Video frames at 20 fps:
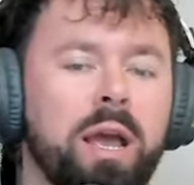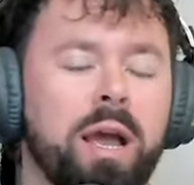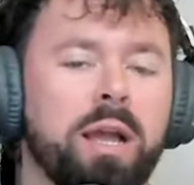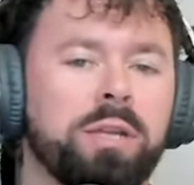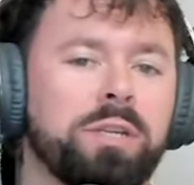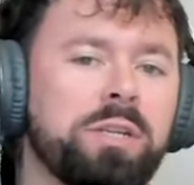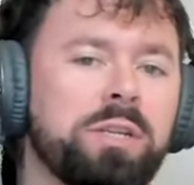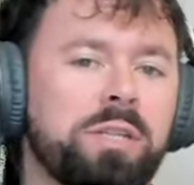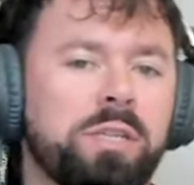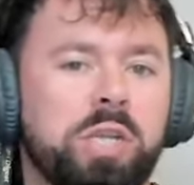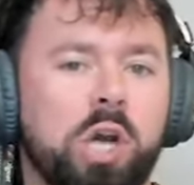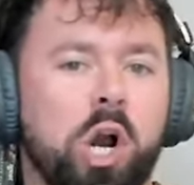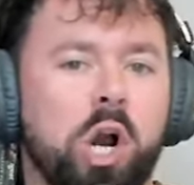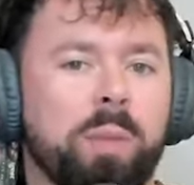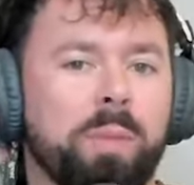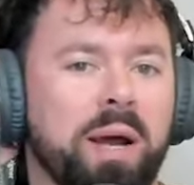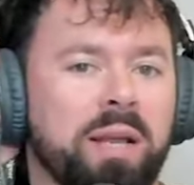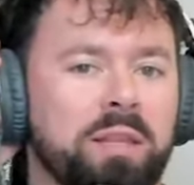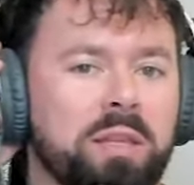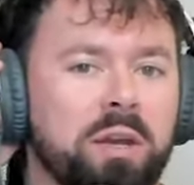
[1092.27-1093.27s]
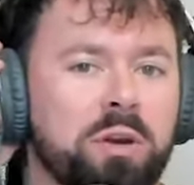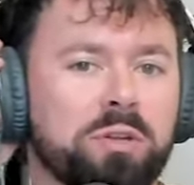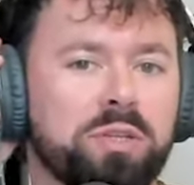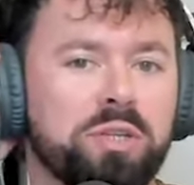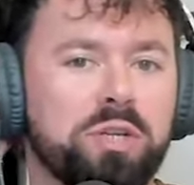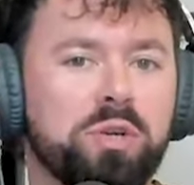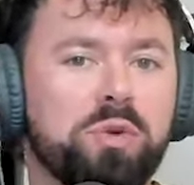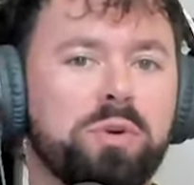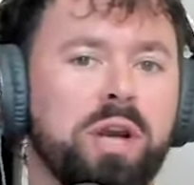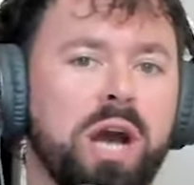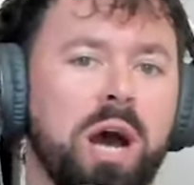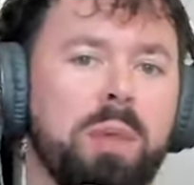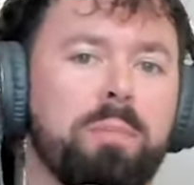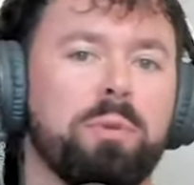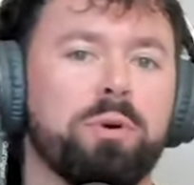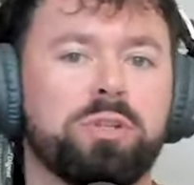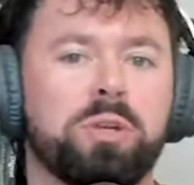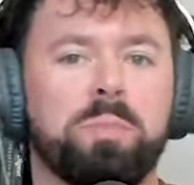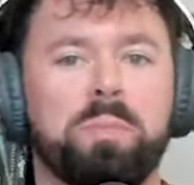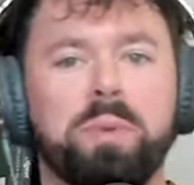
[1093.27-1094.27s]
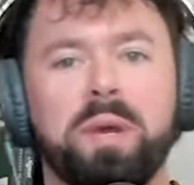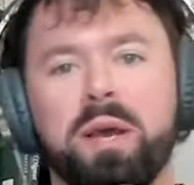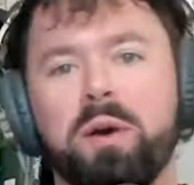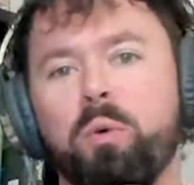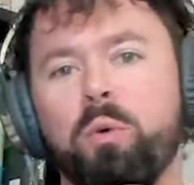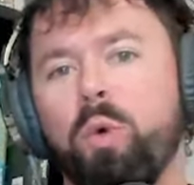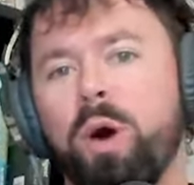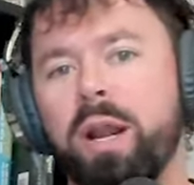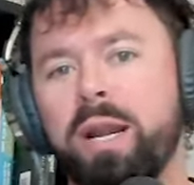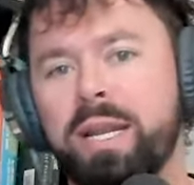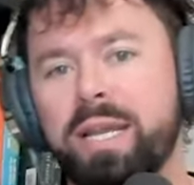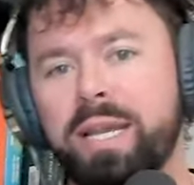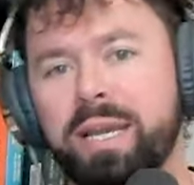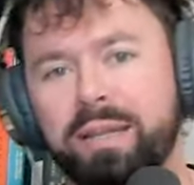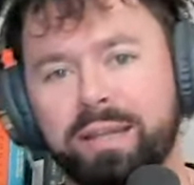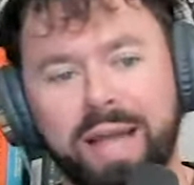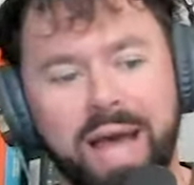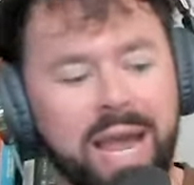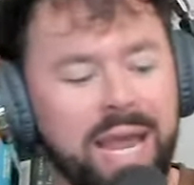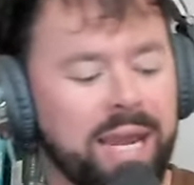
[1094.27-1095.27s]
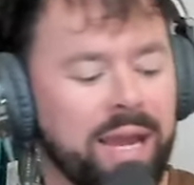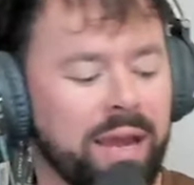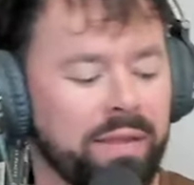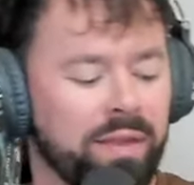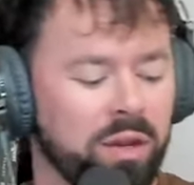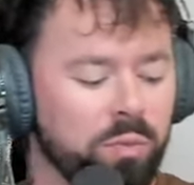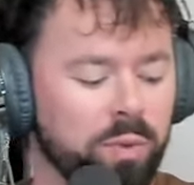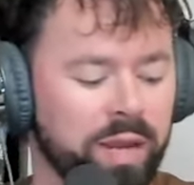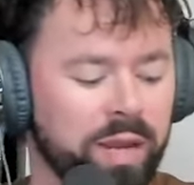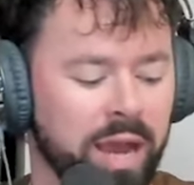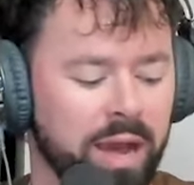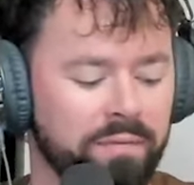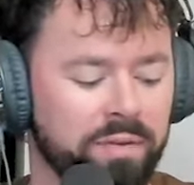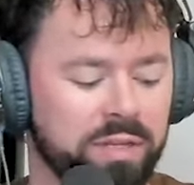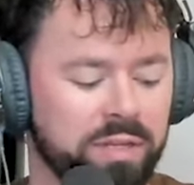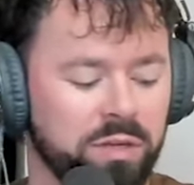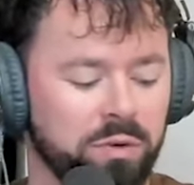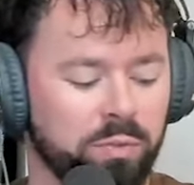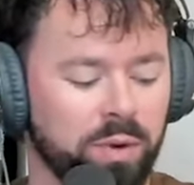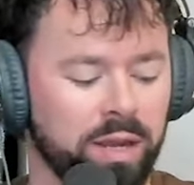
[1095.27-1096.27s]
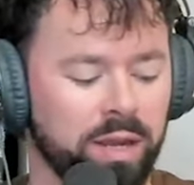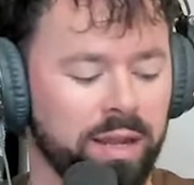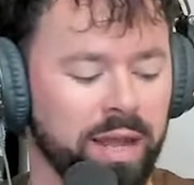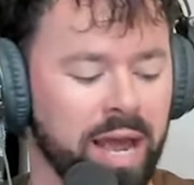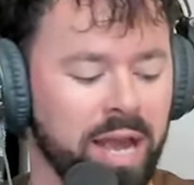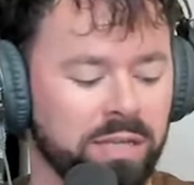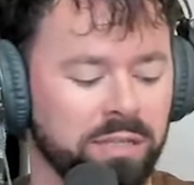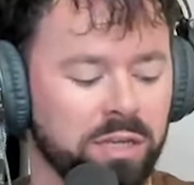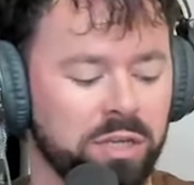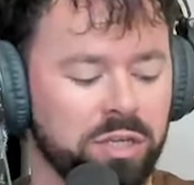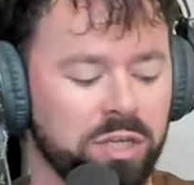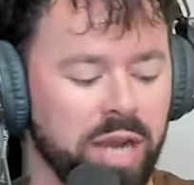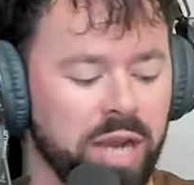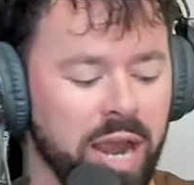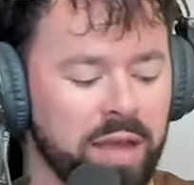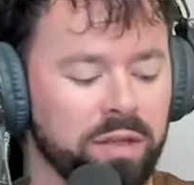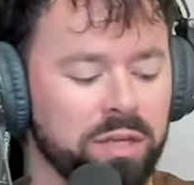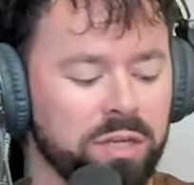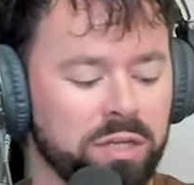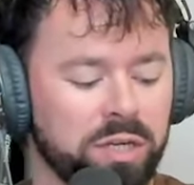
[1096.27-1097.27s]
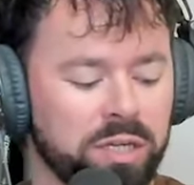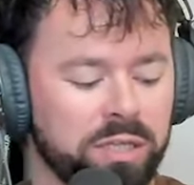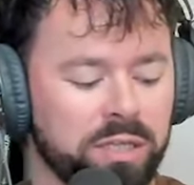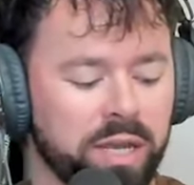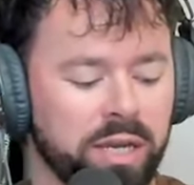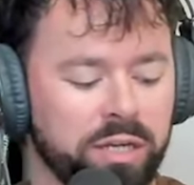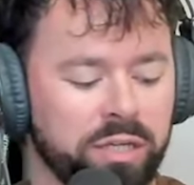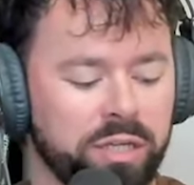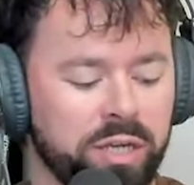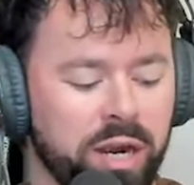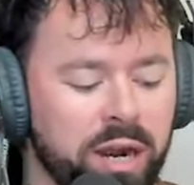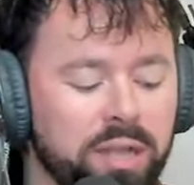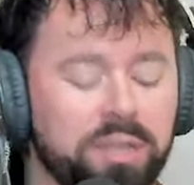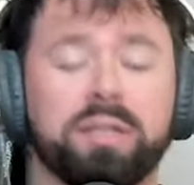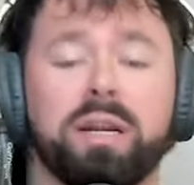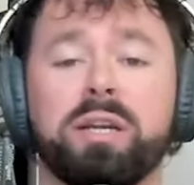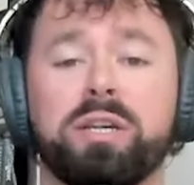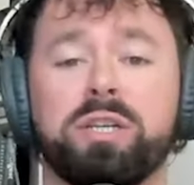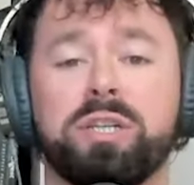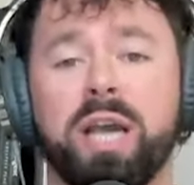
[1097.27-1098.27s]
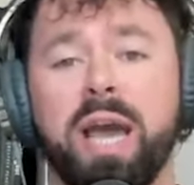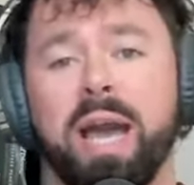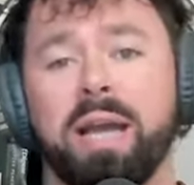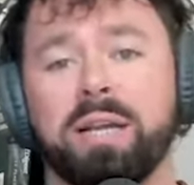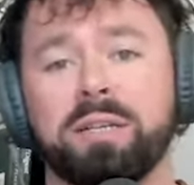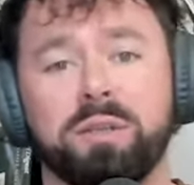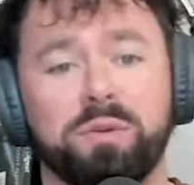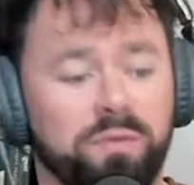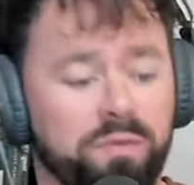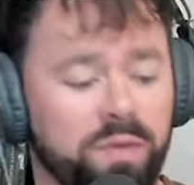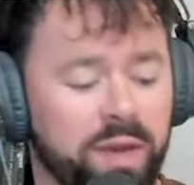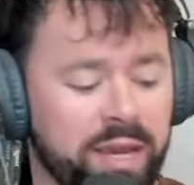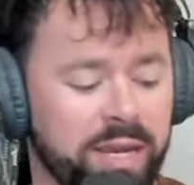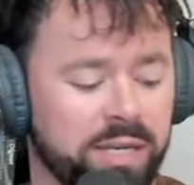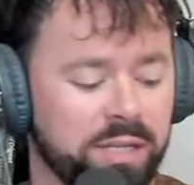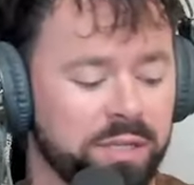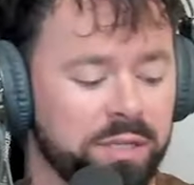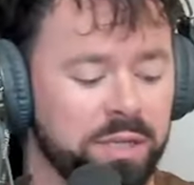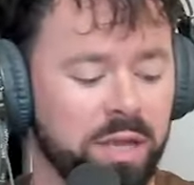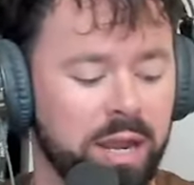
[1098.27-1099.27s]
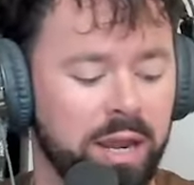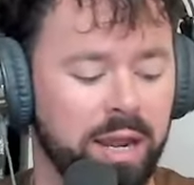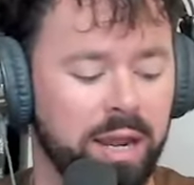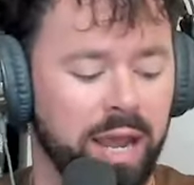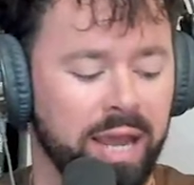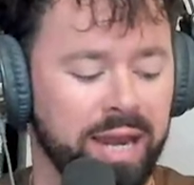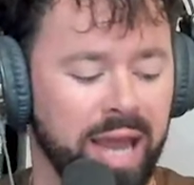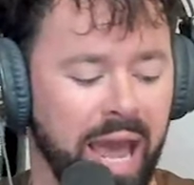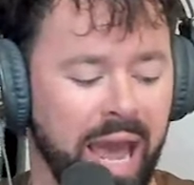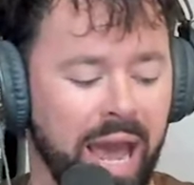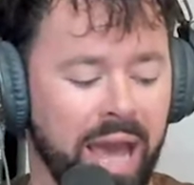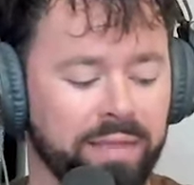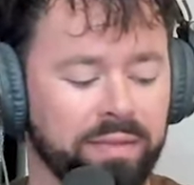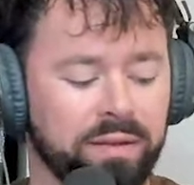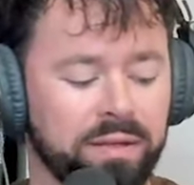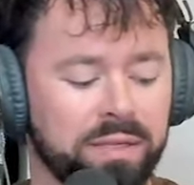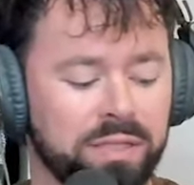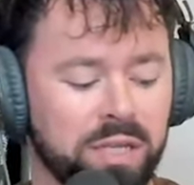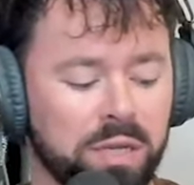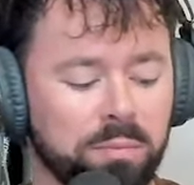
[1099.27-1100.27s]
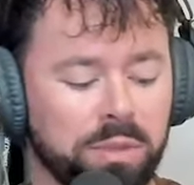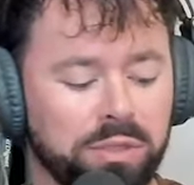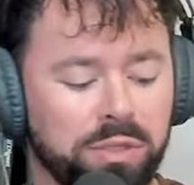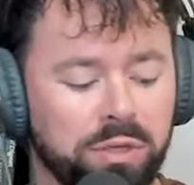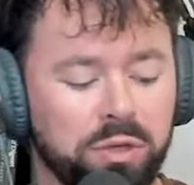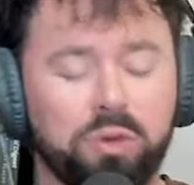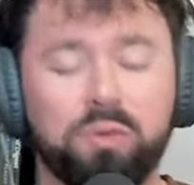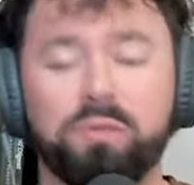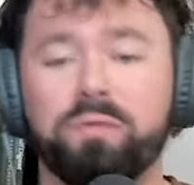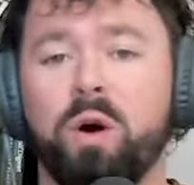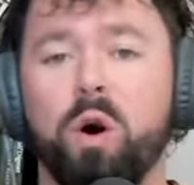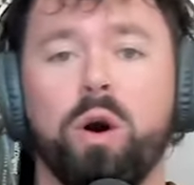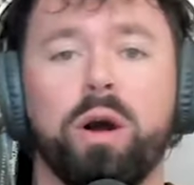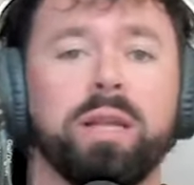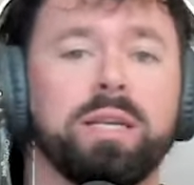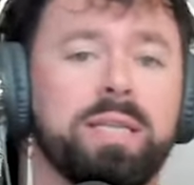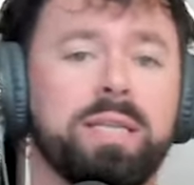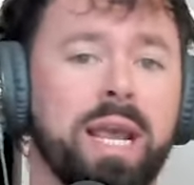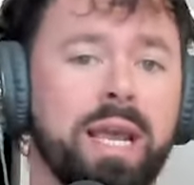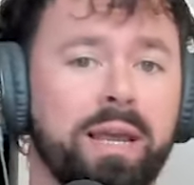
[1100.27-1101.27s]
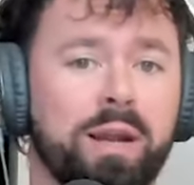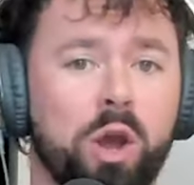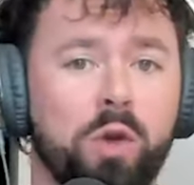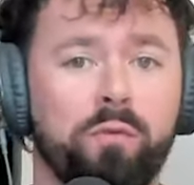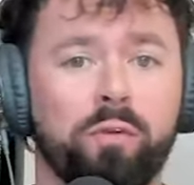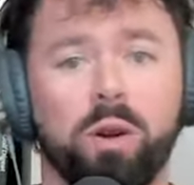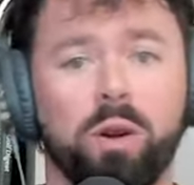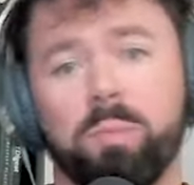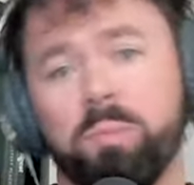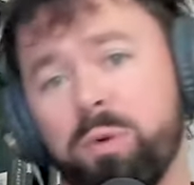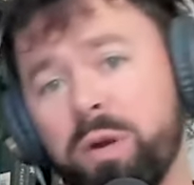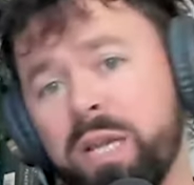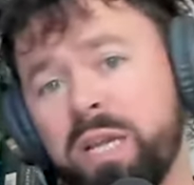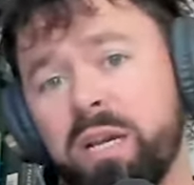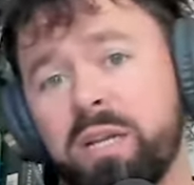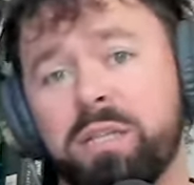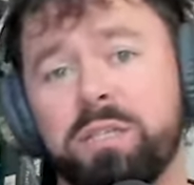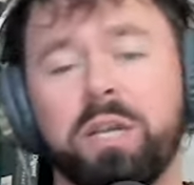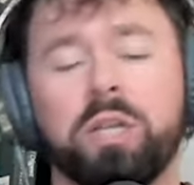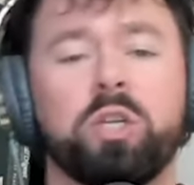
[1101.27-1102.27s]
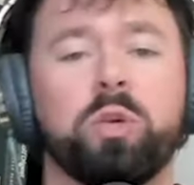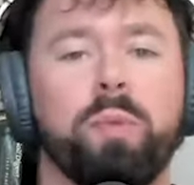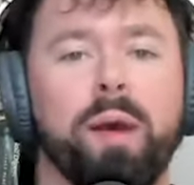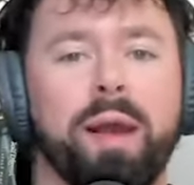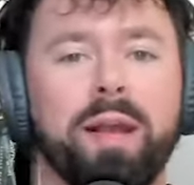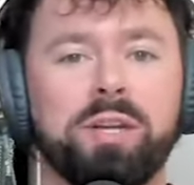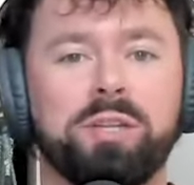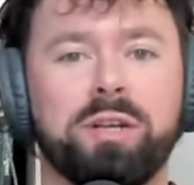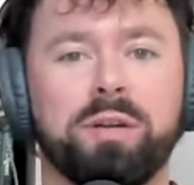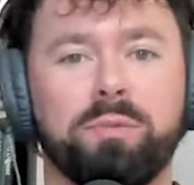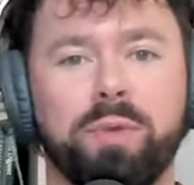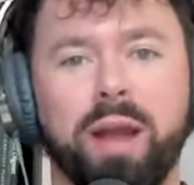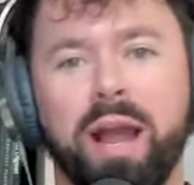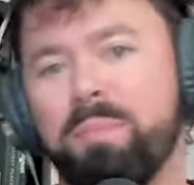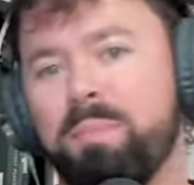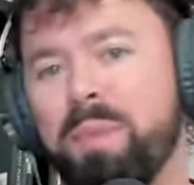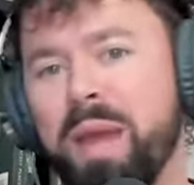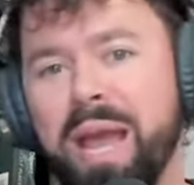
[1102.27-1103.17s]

Just talk about those newcomers a bit. What do you like? I think we obviously realize the challenges that Johnson and Jackson face in Athens and Mizzou. Vaughn taking over a pretty good situation, right?